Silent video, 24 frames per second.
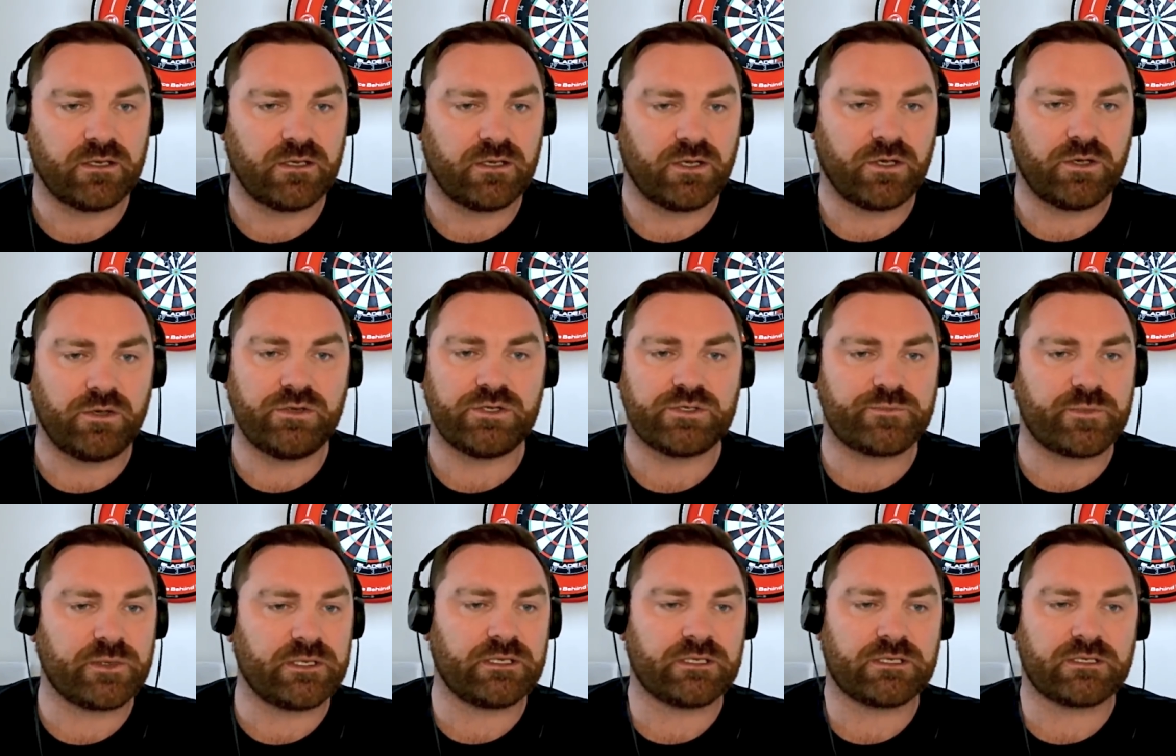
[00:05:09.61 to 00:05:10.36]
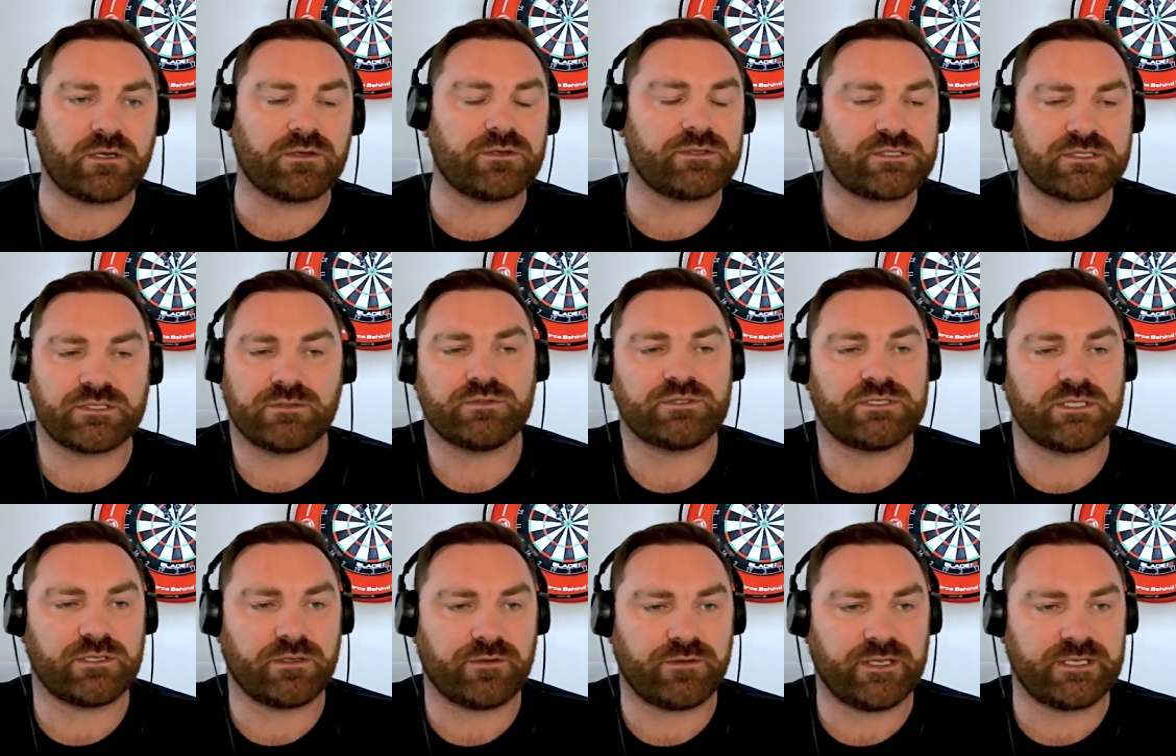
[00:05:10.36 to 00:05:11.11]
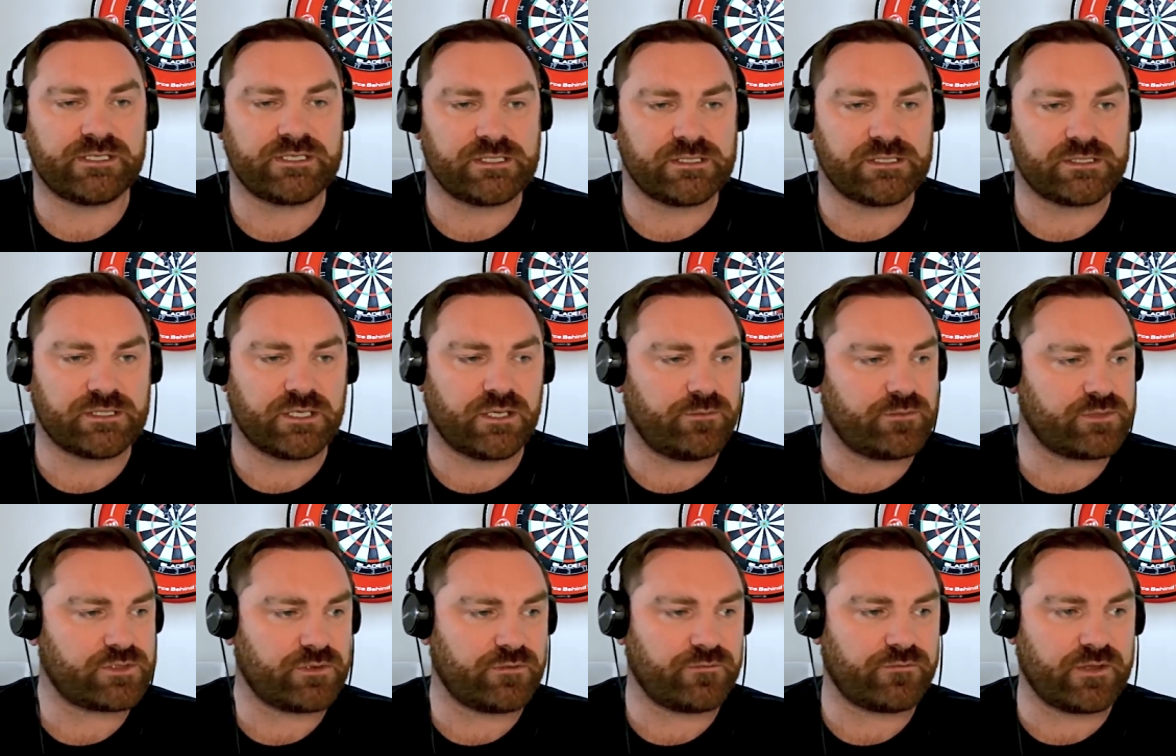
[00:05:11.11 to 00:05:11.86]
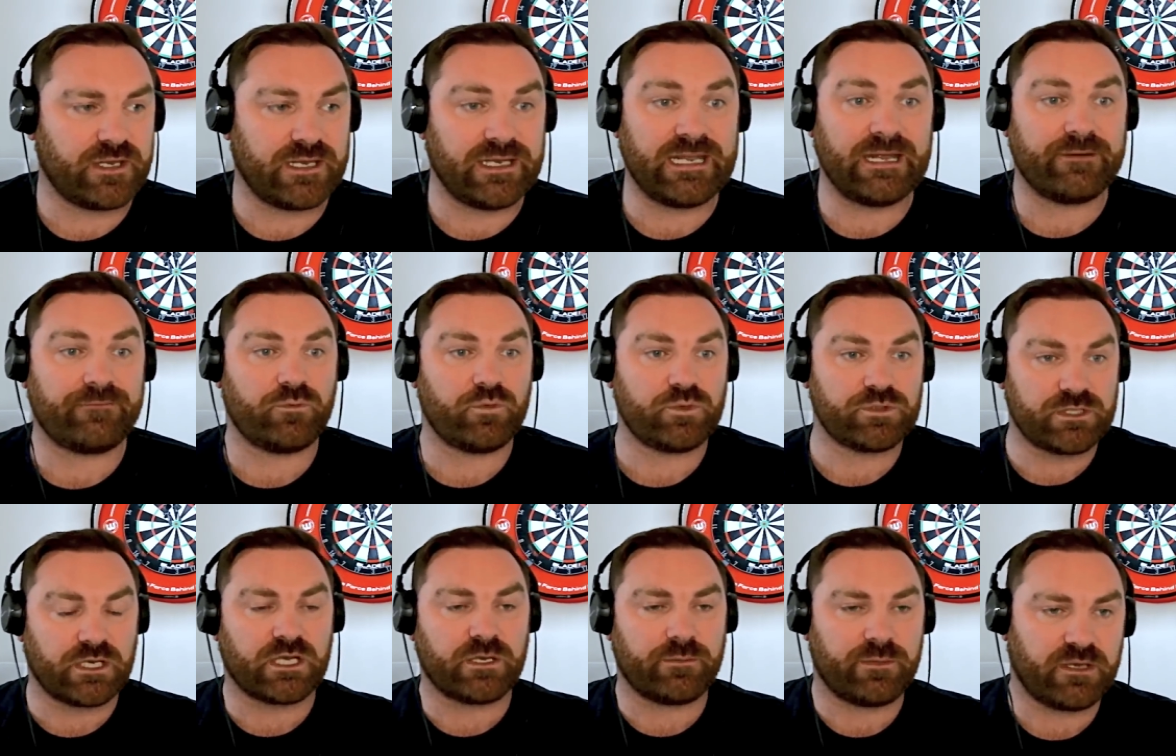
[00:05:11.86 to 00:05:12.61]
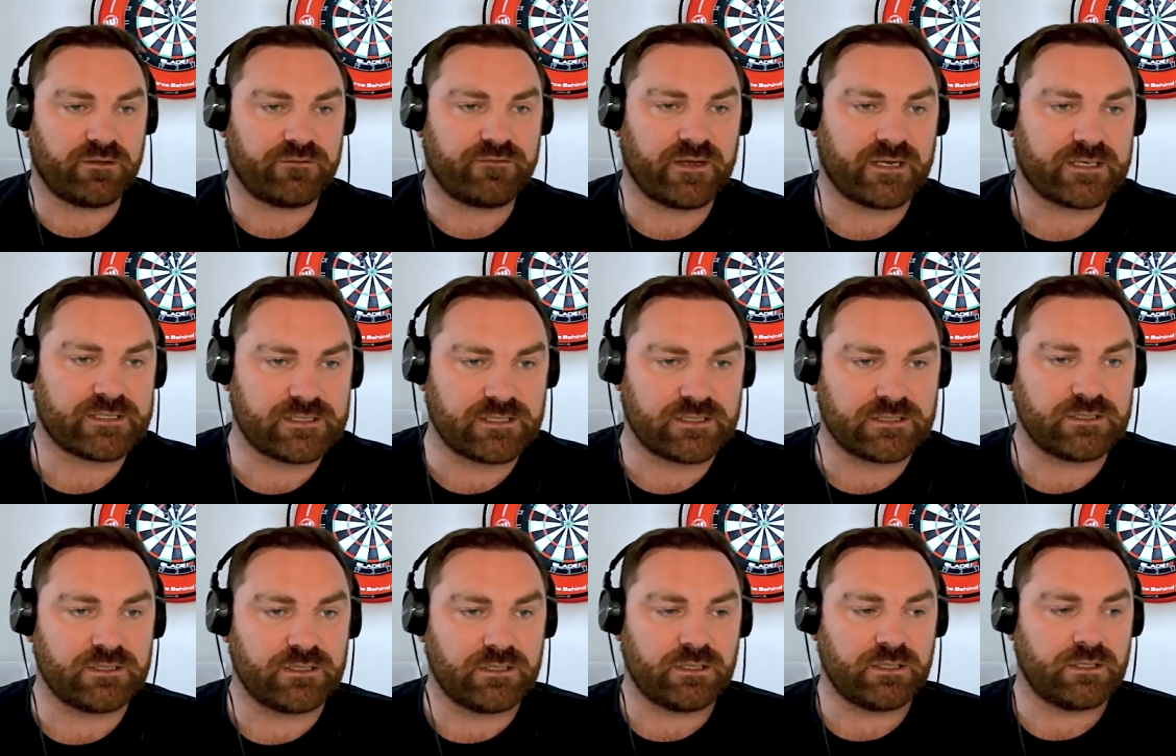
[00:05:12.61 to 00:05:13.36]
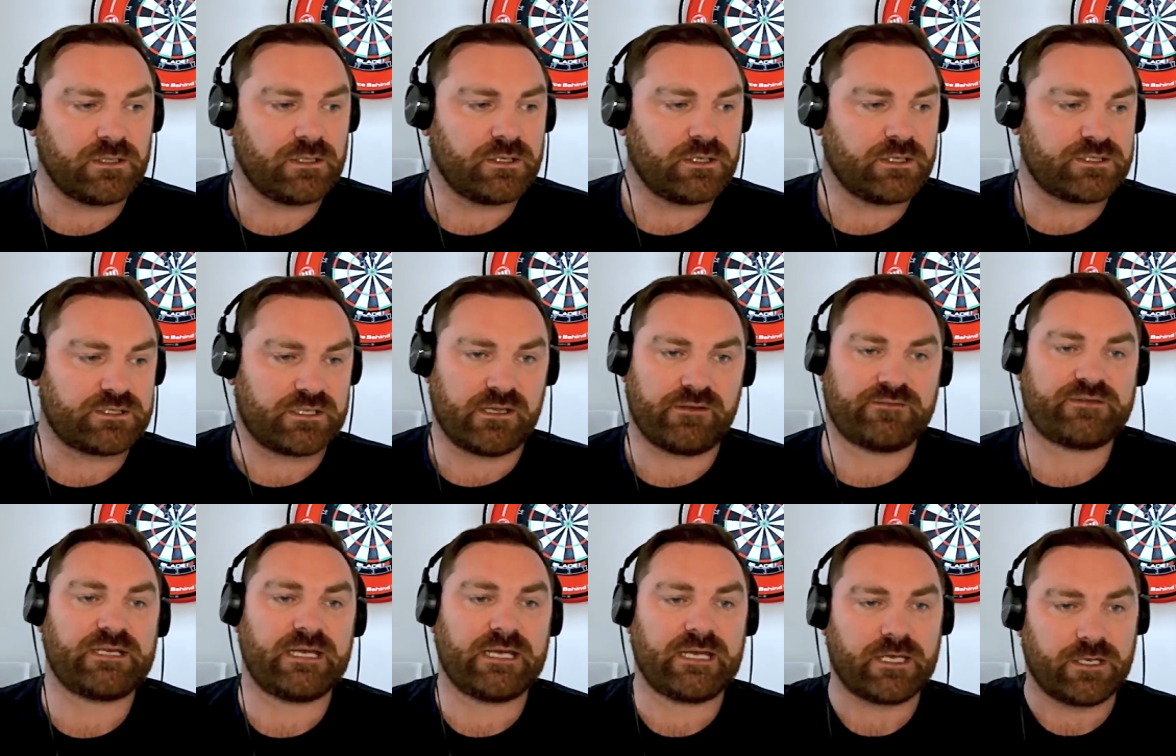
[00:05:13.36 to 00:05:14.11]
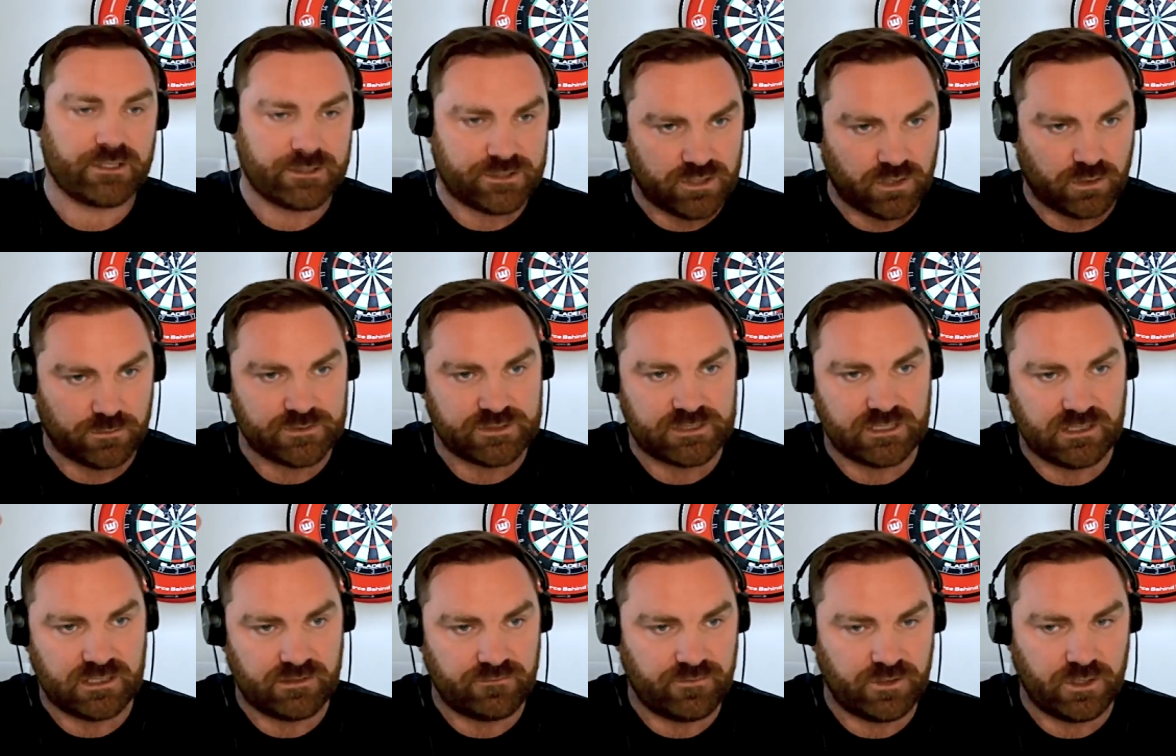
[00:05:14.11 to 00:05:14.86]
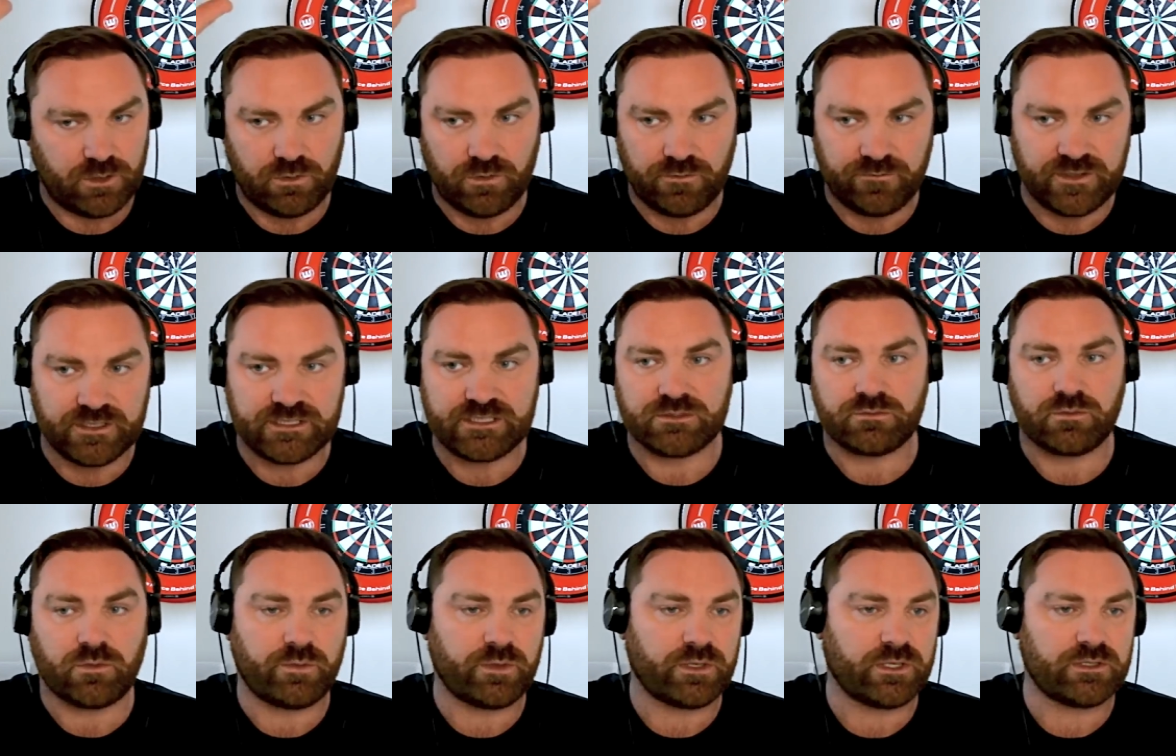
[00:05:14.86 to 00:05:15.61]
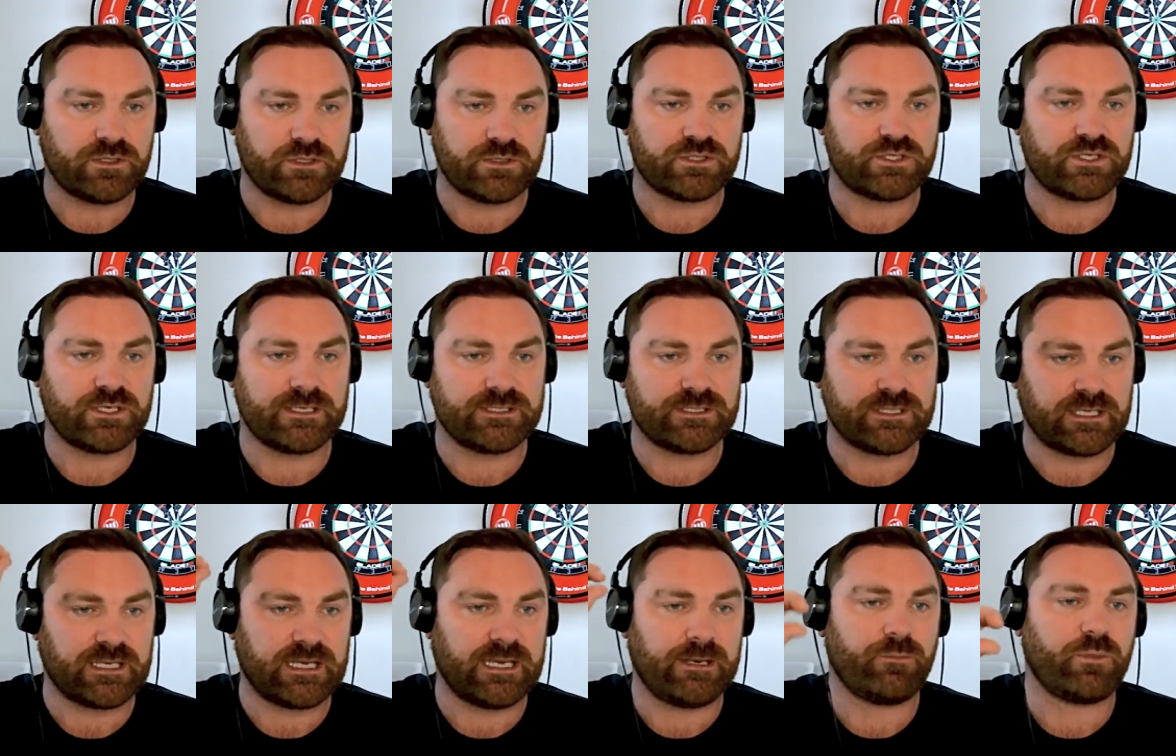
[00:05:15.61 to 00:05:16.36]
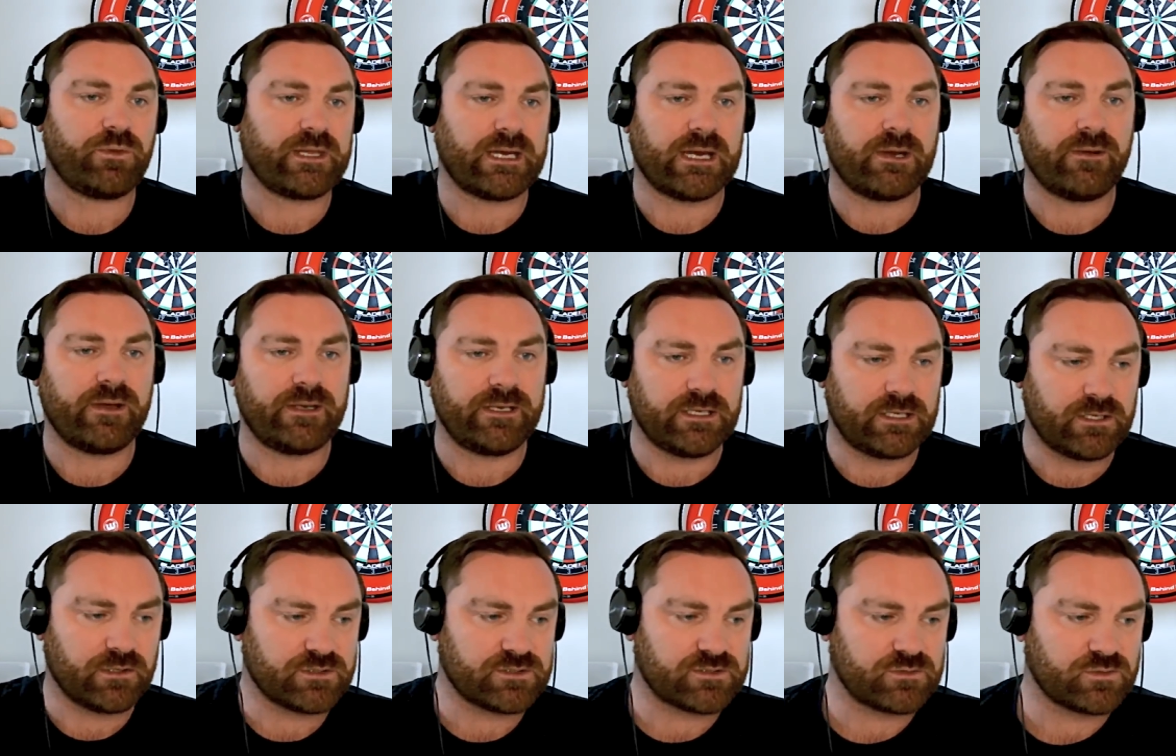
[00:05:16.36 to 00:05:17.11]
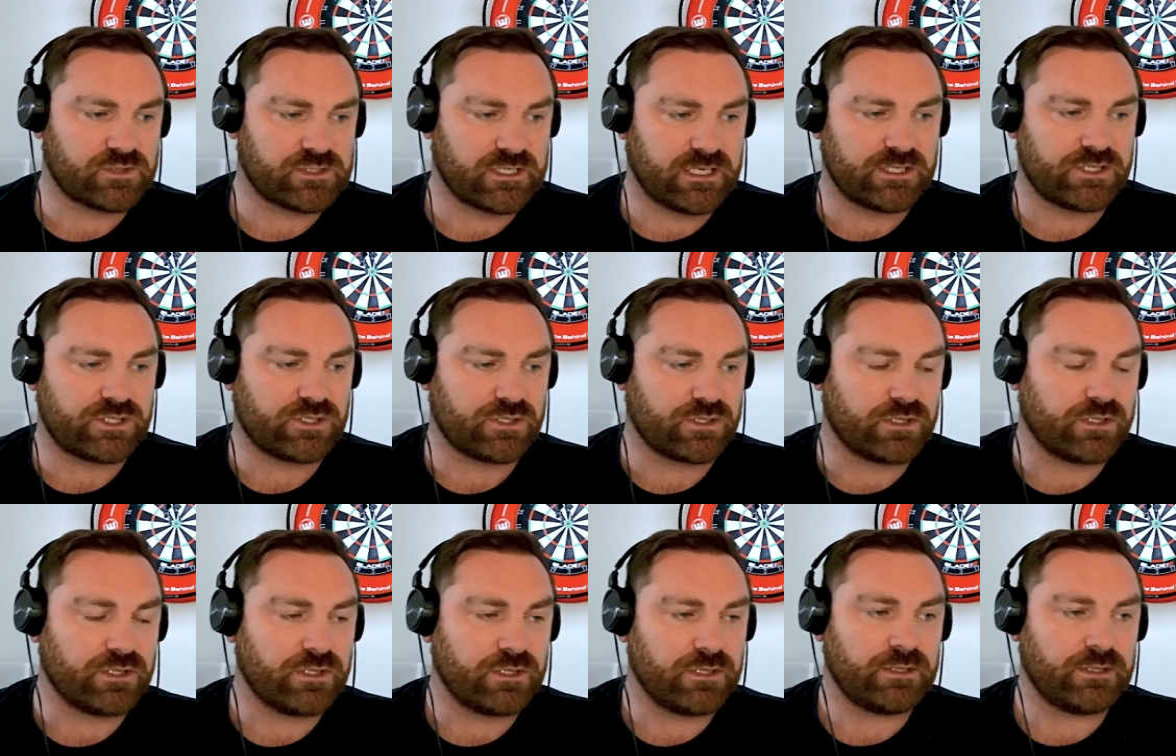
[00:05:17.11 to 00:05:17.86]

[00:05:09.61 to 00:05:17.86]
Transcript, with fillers: Who's been consulted on this in terms of the levels that are going to be affected? So they've taken a top tier view of this is what we're going to do to change the game without any consultation.